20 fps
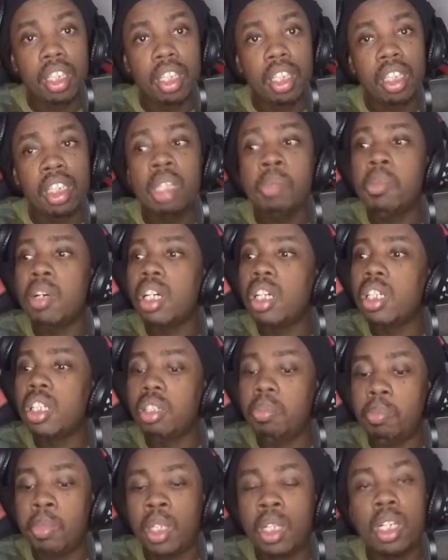them are
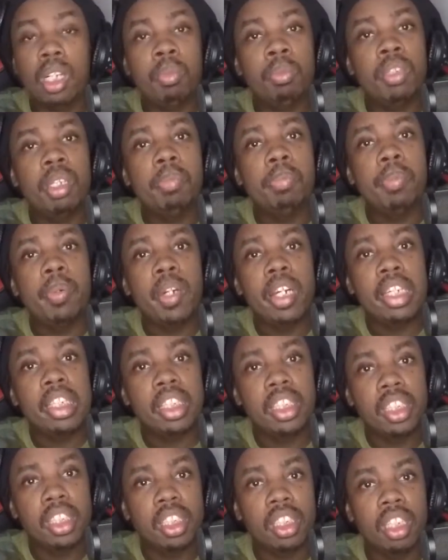going to become
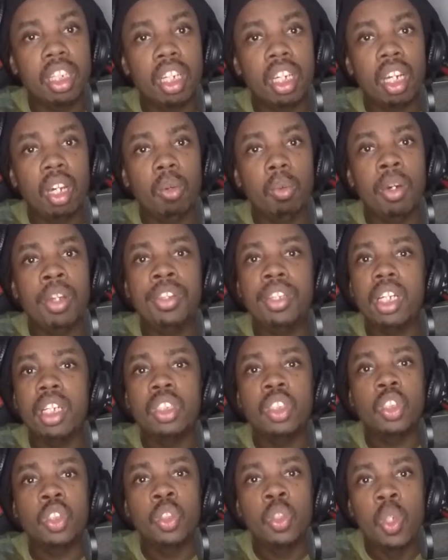depressed when
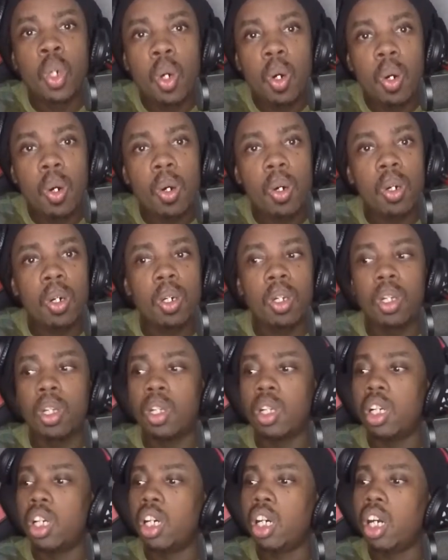there's no
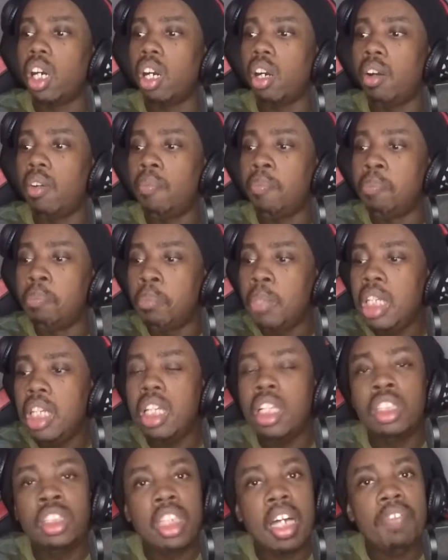
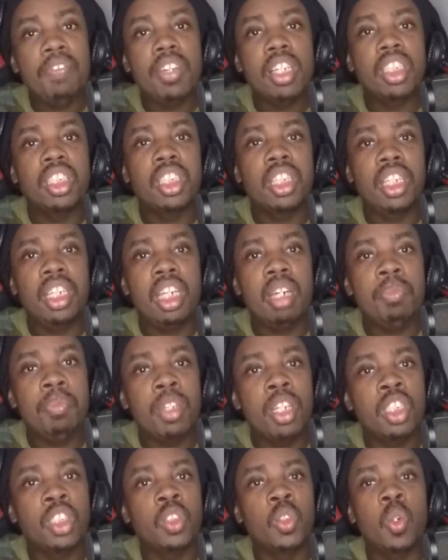means of escape,
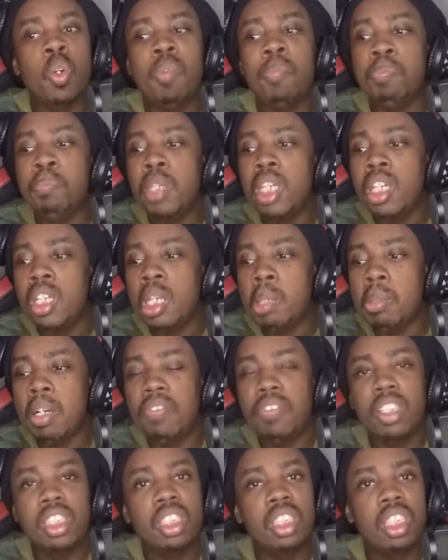there's no medium
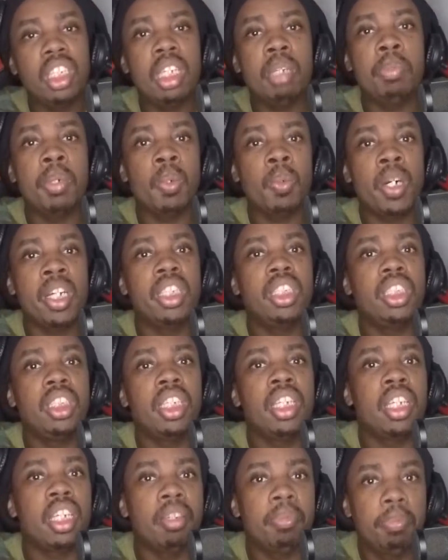of escaping what is
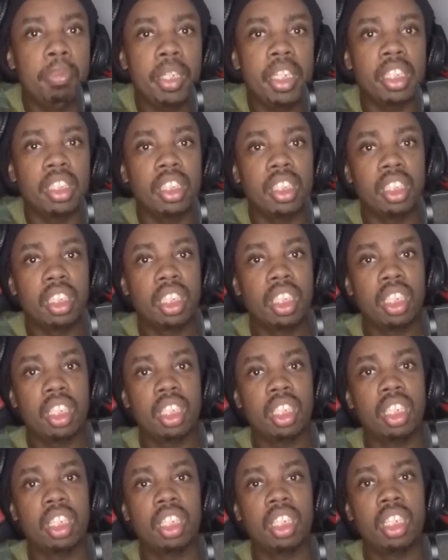taking place.
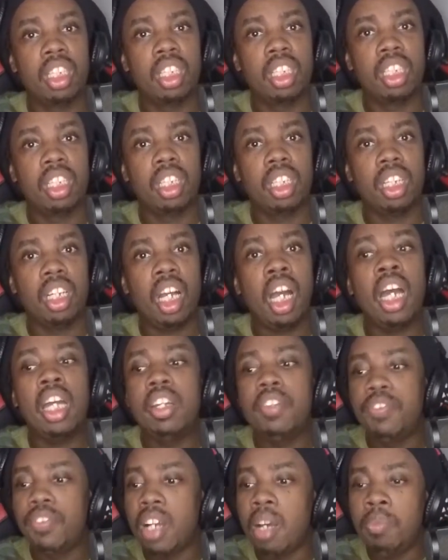
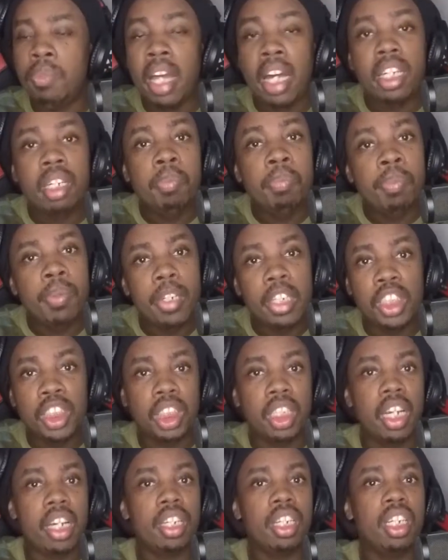And from that
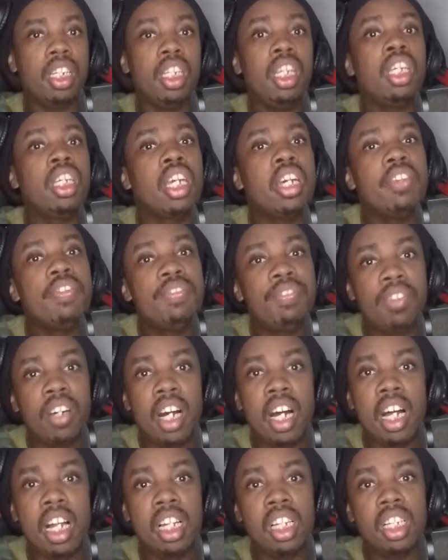depression, they can
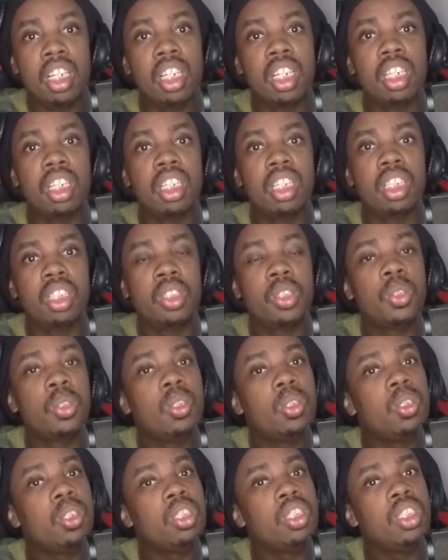fall
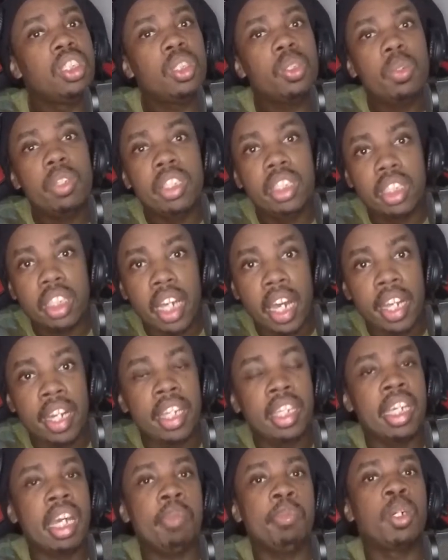to suicide.
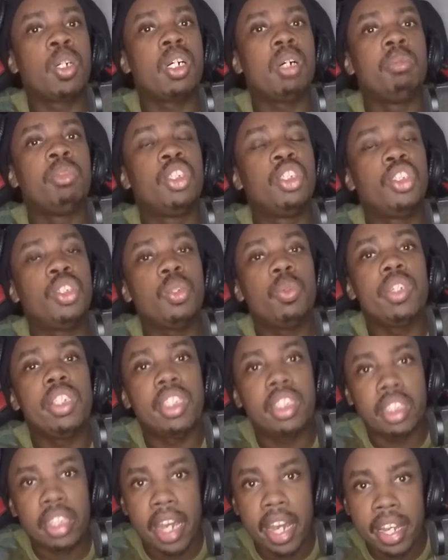They can become
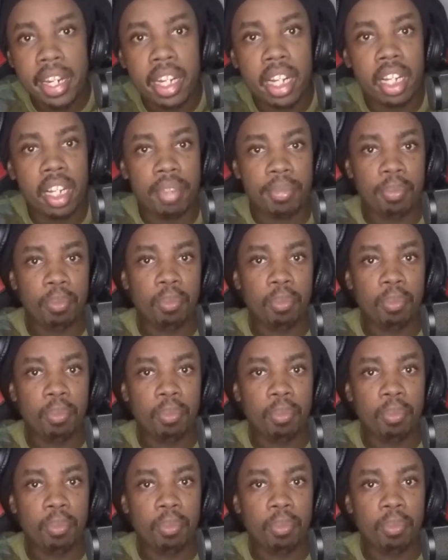suicidal,